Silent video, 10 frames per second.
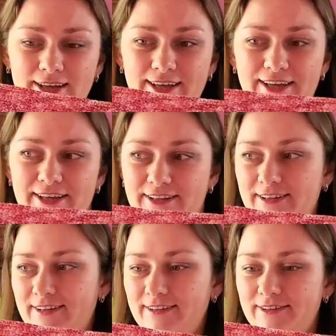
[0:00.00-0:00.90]

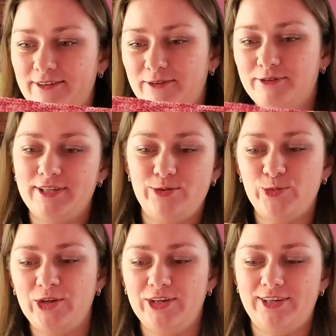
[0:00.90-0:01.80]
and already
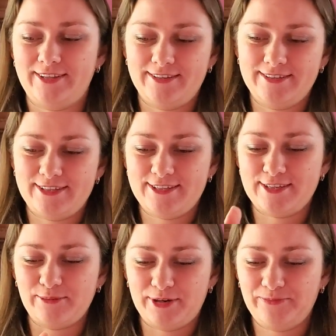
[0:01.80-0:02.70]
wear it this
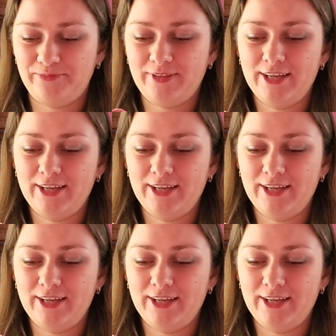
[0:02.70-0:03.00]
summer.